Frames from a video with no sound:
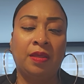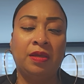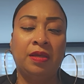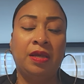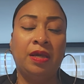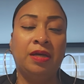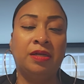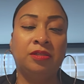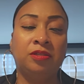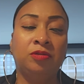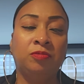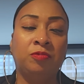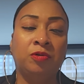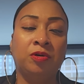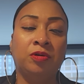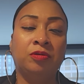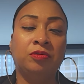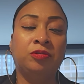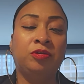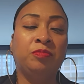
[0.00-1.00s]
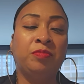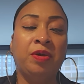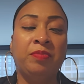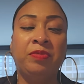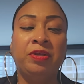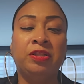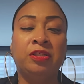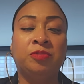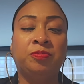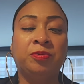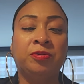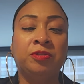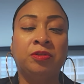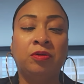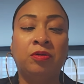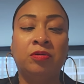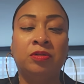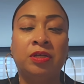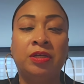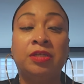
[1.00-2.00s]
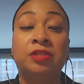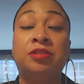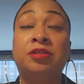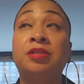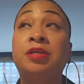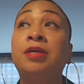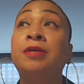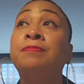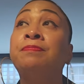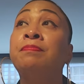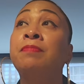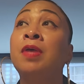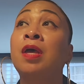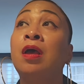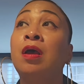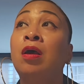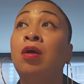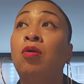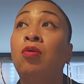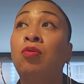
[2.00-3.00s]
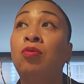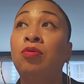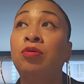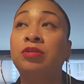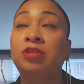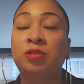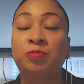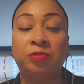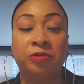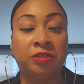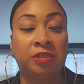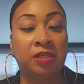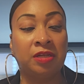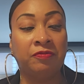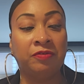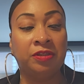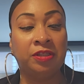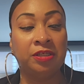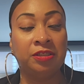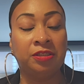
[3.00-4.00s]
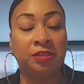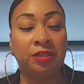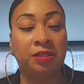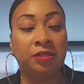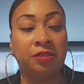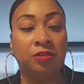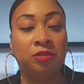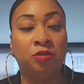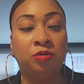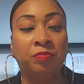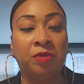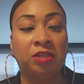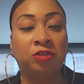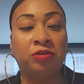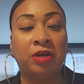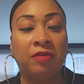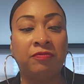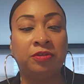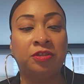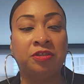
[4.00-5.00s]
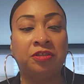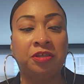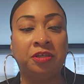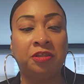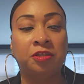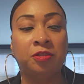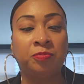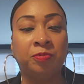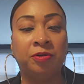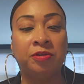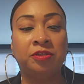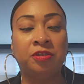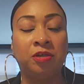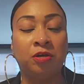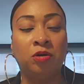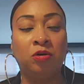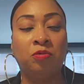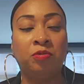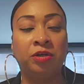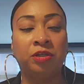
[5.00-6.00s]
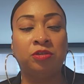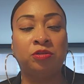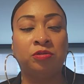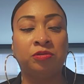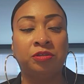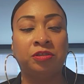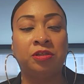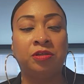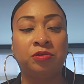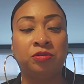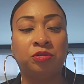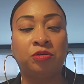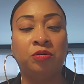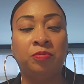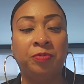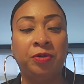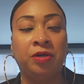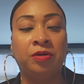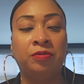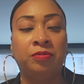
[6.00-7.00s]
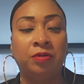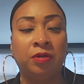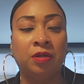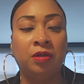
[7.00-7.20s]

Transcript: Yes, yeah, the world. You may meet this person on the internet or this person live a distance. You may travel to see this person, Aquarius, Taurus Leo, Scorpio.